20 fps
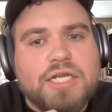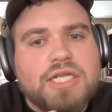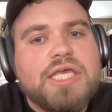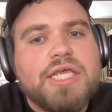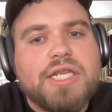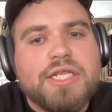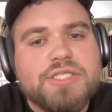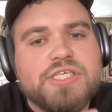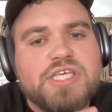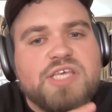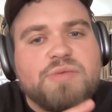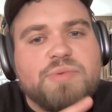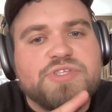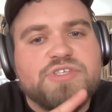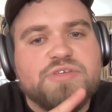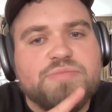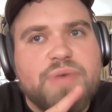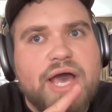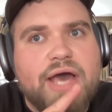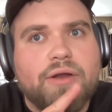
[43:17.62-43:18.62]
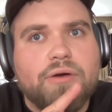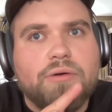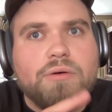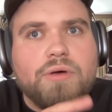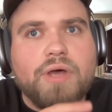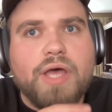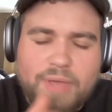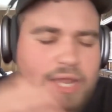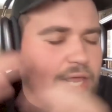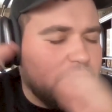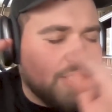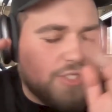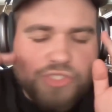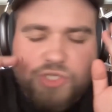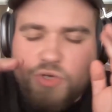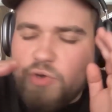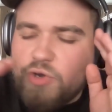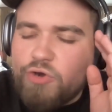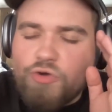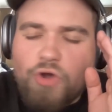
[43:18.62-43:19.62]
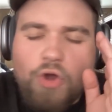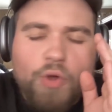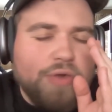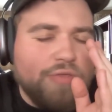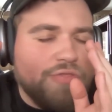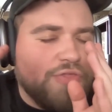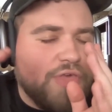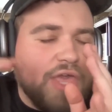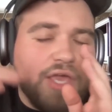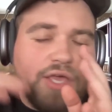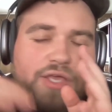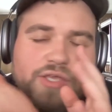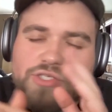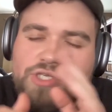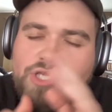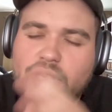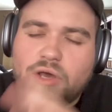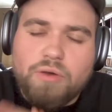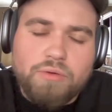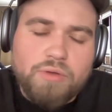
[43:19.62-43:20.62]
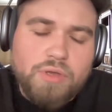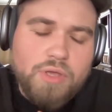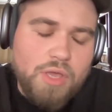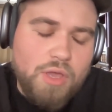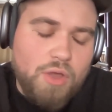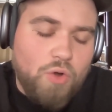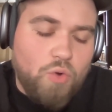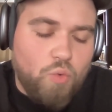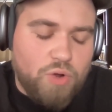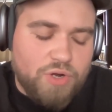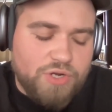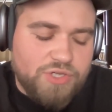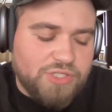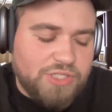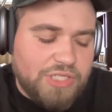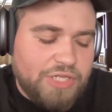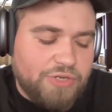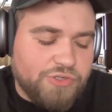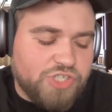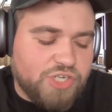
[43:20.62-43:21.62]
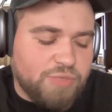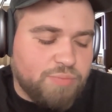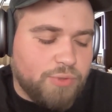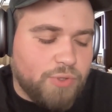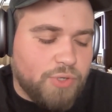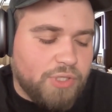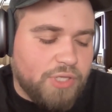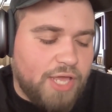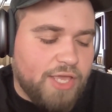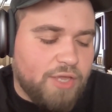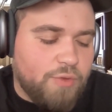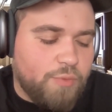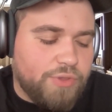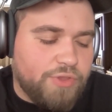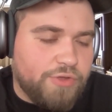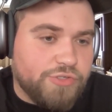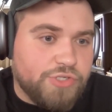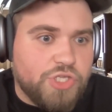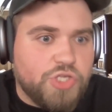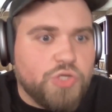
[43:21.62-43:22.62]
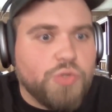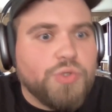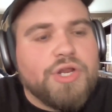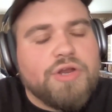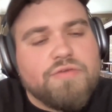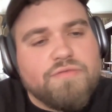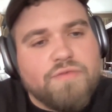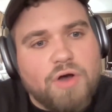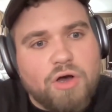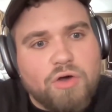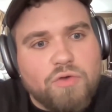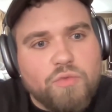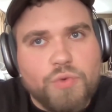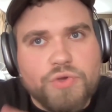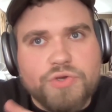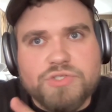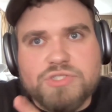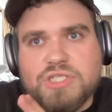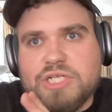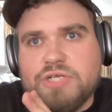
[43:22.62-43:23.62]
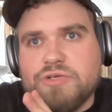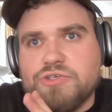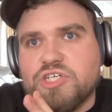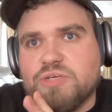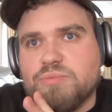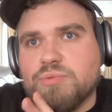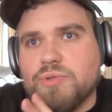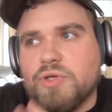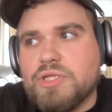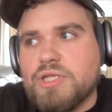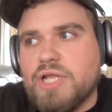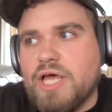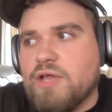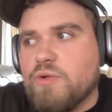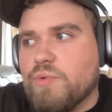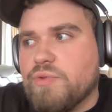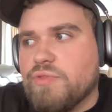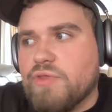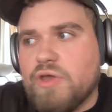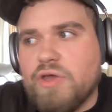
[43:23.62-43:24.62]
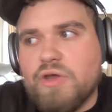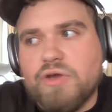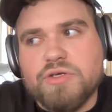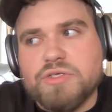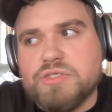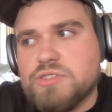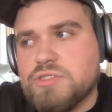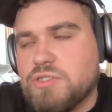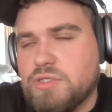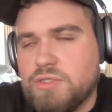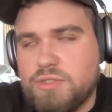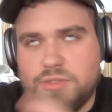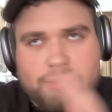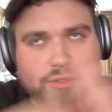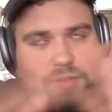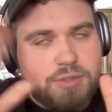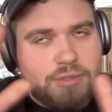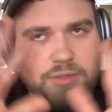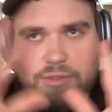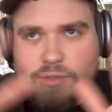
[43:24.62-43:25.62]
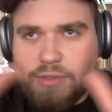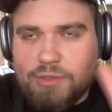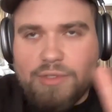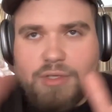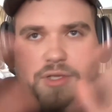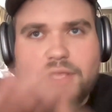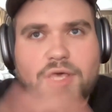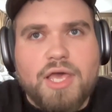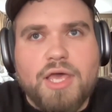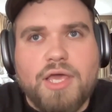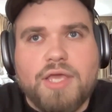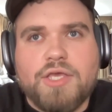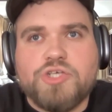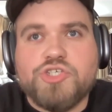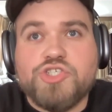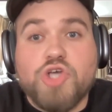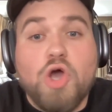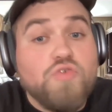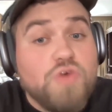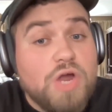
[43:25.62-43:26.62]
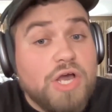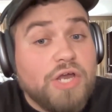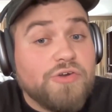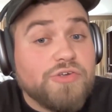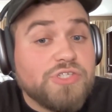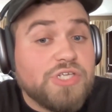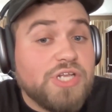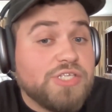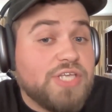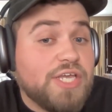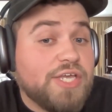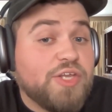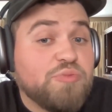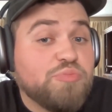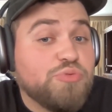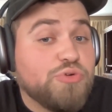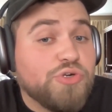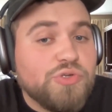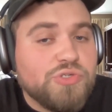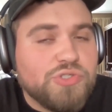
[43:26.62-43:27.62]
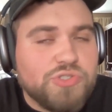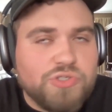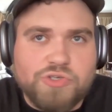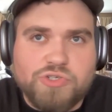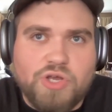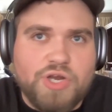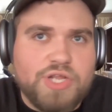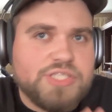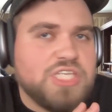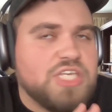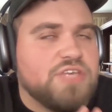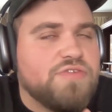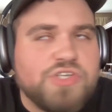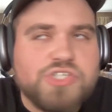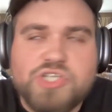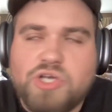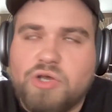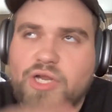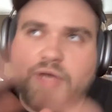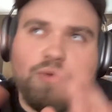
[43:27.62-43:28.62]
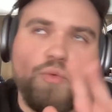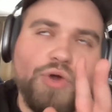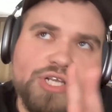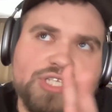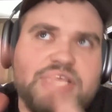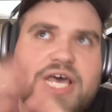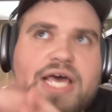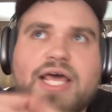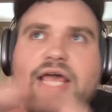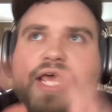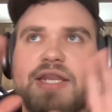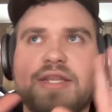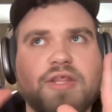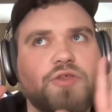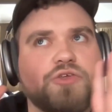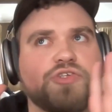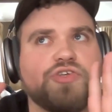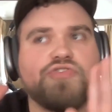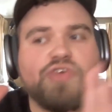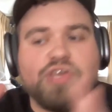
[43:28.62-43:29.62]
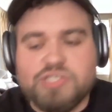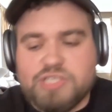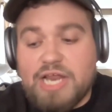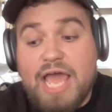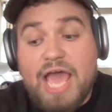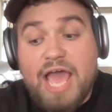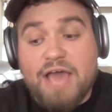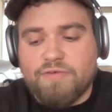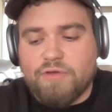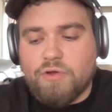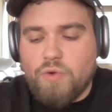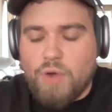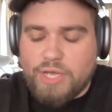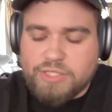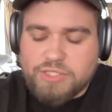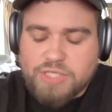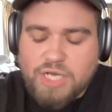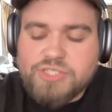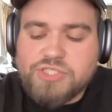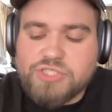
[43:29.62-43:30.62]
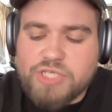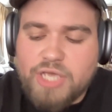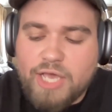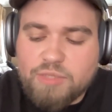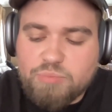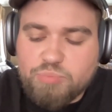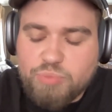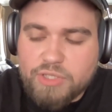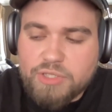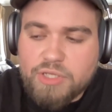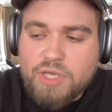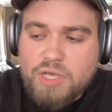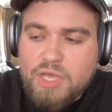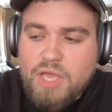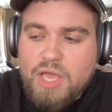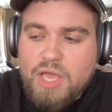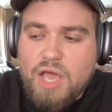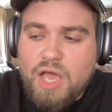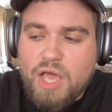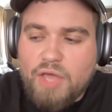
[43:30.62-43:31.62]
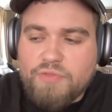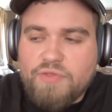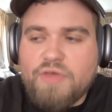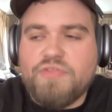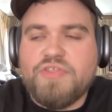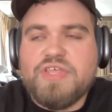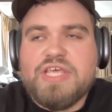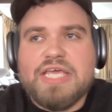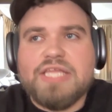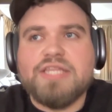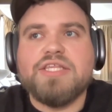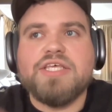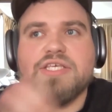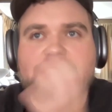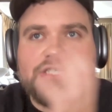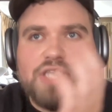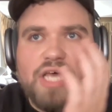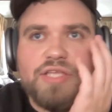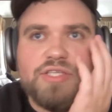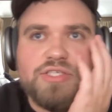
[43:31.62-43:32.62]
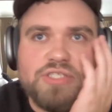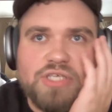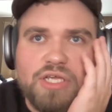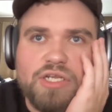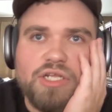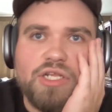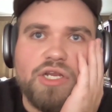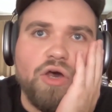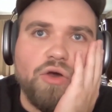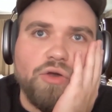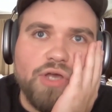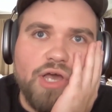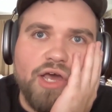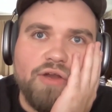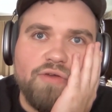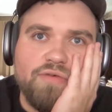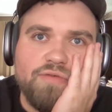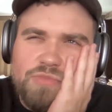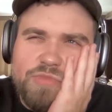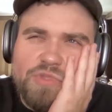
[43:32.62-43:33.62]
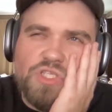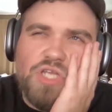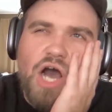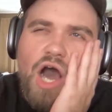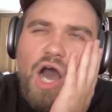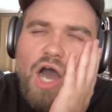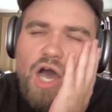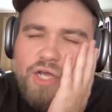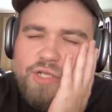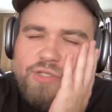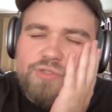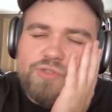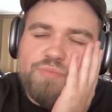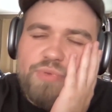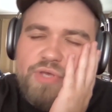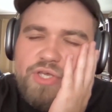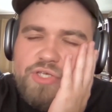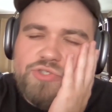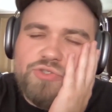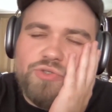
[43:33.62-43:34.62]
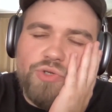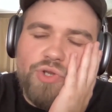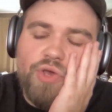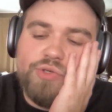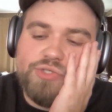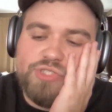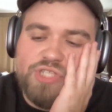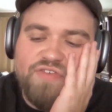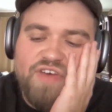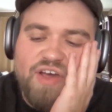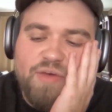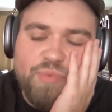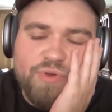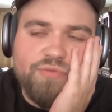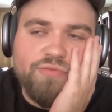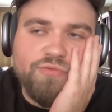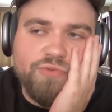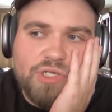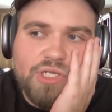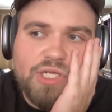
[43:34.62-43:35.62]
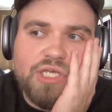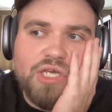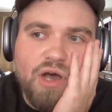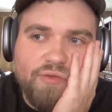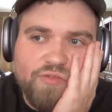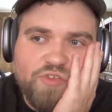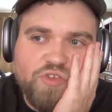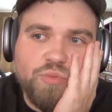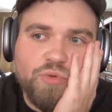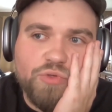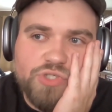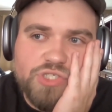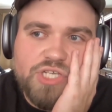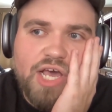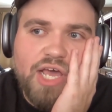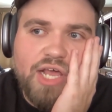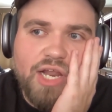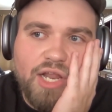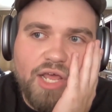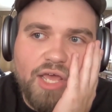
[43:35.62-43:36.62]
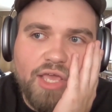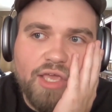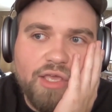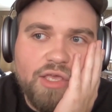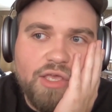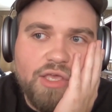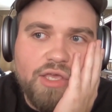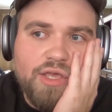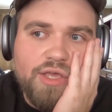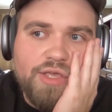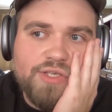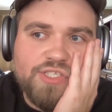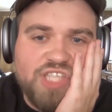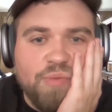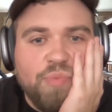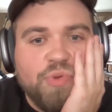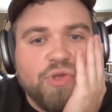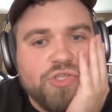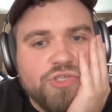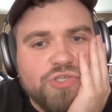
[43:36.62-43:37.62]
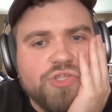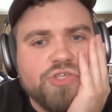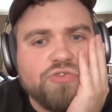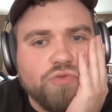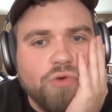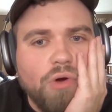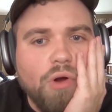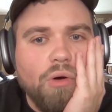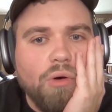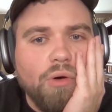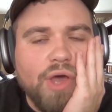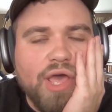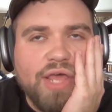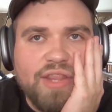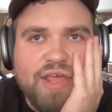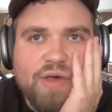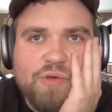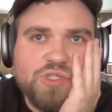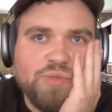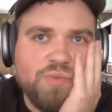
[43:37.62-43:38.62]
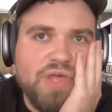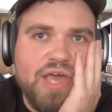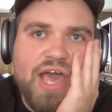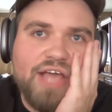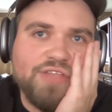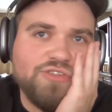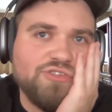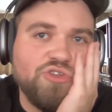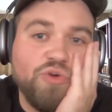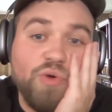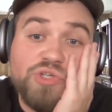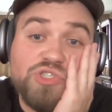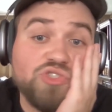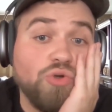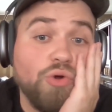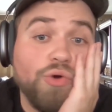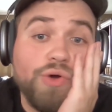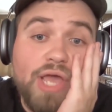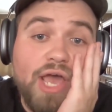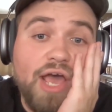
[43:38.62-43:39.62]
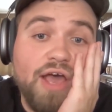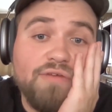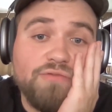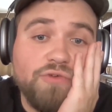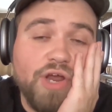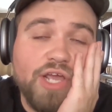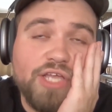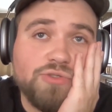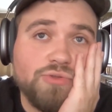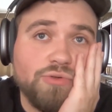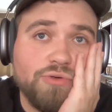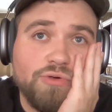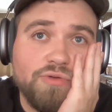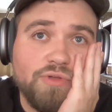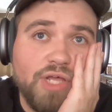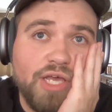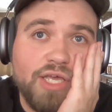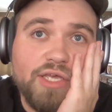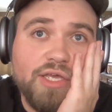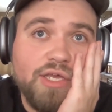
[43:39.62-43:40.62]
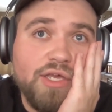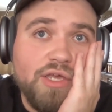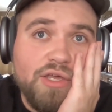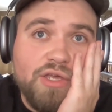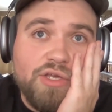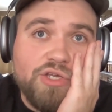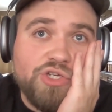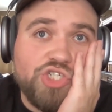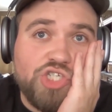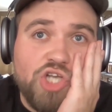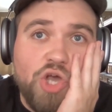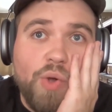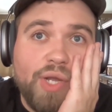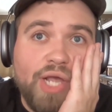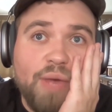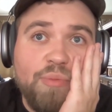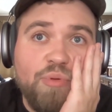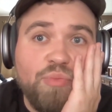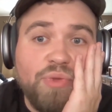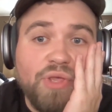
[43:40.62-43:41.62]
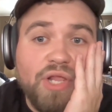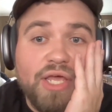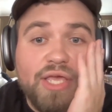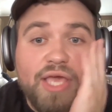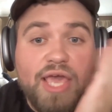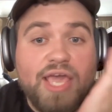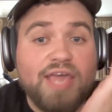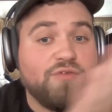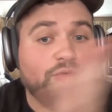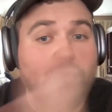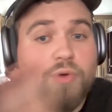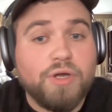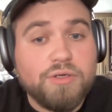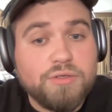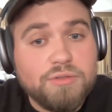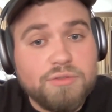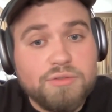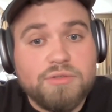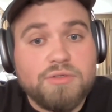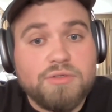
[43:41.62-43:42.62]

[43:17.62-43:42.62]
lead a team into battle. And it's still a growing thing because, you know, what does leadership look like when there's a union involved? What does leadership look like when there's showrunners and executive producers on a TV show? Like, what is that? And those are things that I haven't quite touched yet, but and the indie sense and, you know, kind of non-big studio stuff, I've been really comfortable just kind of like stepping into this role. And that was something I had to do on Story Ave, right? Sort of like showing up and be like, hey, everyone,